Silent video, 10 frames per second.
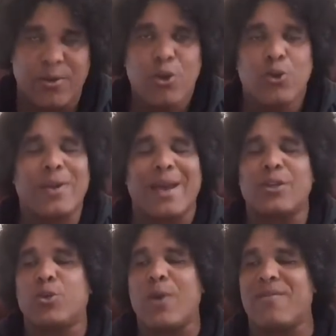You can't
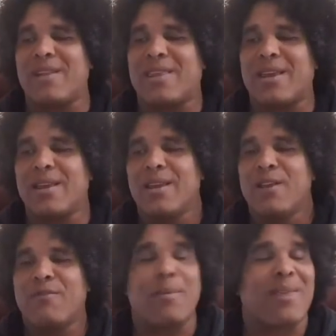do everything
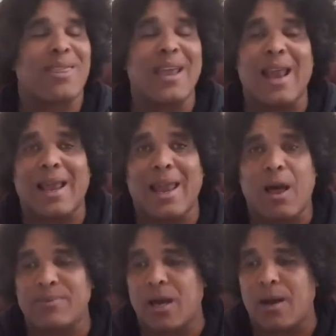from a thing like a laptop.